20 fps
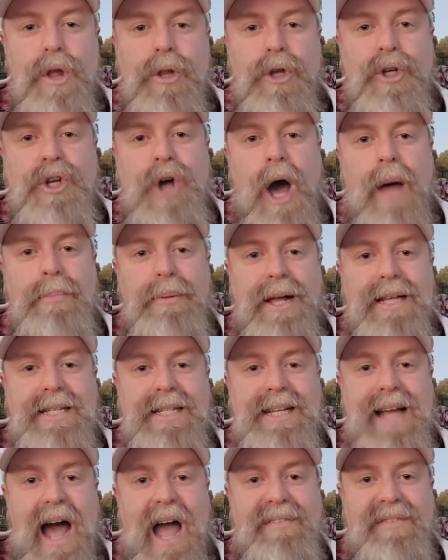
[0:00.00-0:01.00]
look, God bless
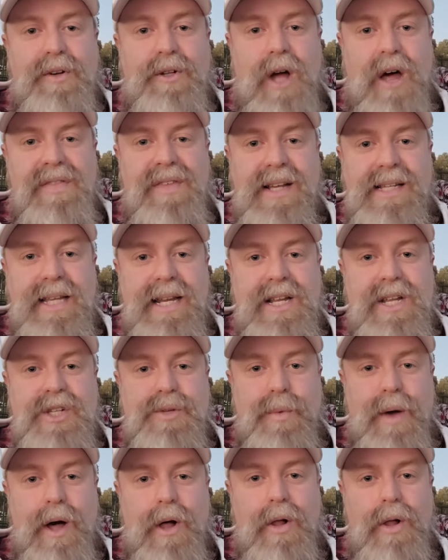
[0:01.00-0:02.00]
the guy for a lot of things that he
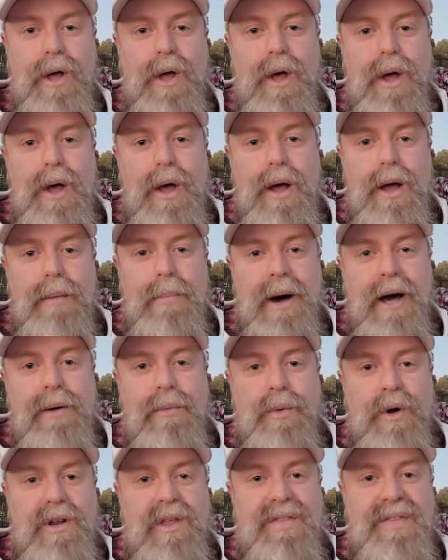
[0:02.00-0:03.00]
does well,
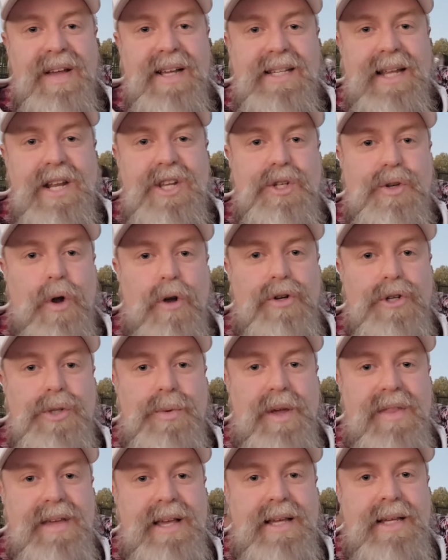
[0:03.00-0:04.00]
but one of the things that he struggles
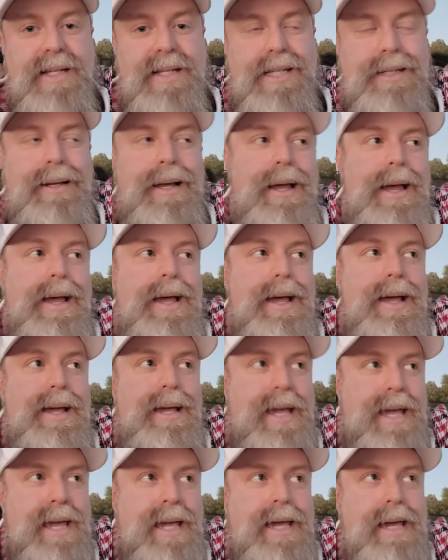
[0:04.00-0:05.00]
with is
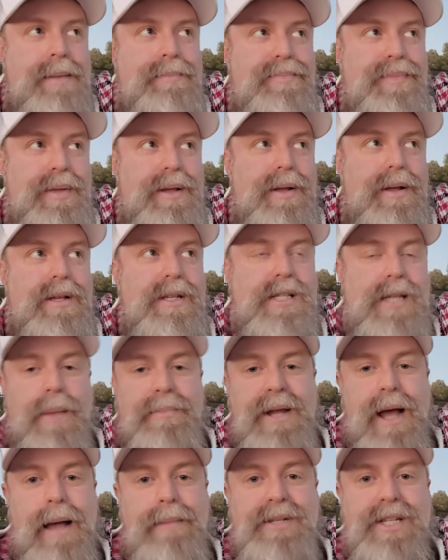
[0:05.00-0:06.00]
he
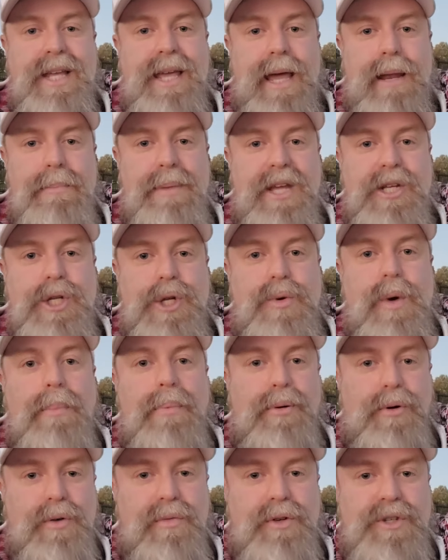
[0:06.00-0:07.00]
sometimes can be too
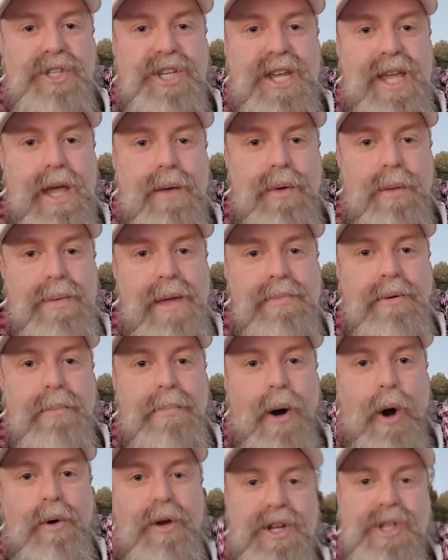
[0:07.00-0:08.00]
approval seeking when people
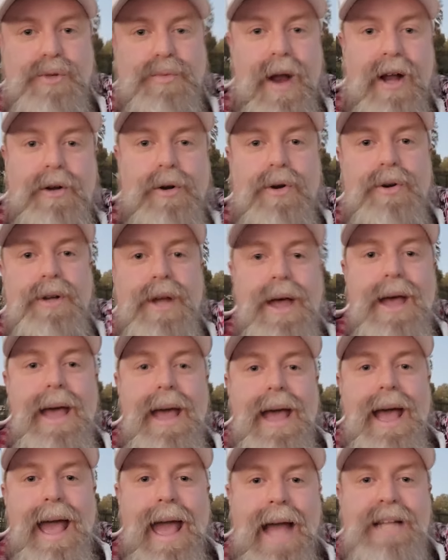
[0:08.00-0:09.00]
poke at his record.
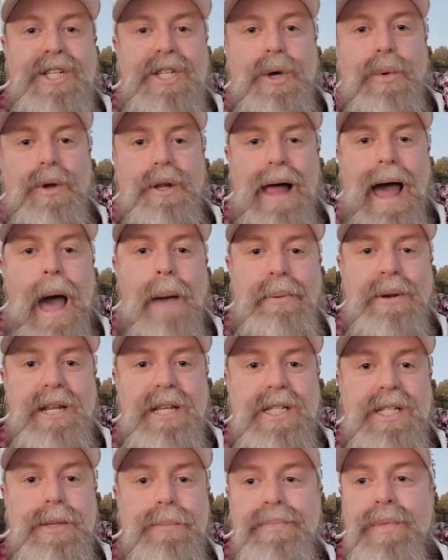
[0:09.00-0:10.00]
And so what'll happen
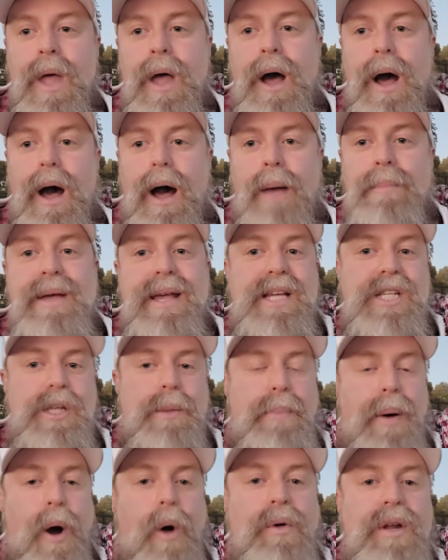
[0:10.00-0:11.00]
is um, his
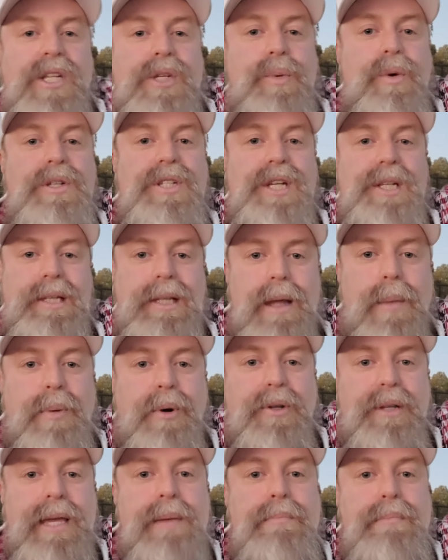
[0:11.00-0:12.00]
opponents will
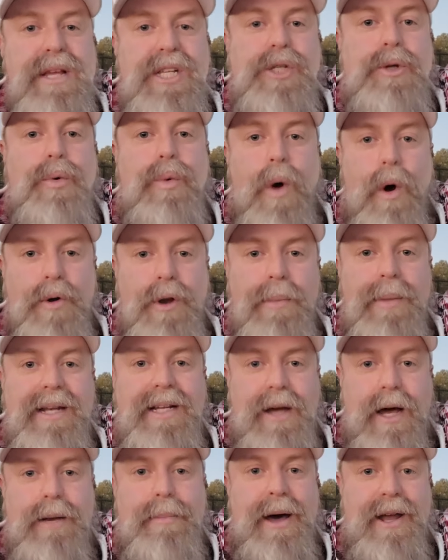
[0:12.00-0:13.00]
deliberately misquote him
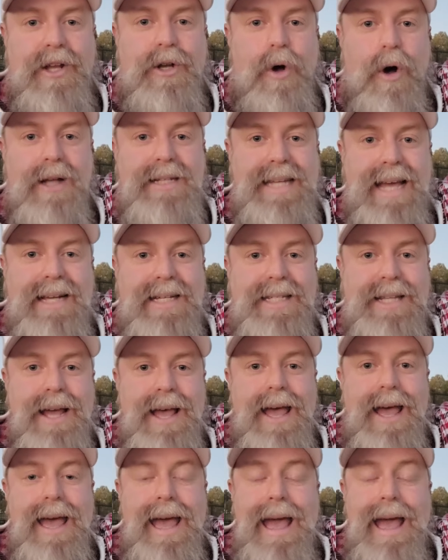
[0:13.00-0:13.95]
and cut him out of context,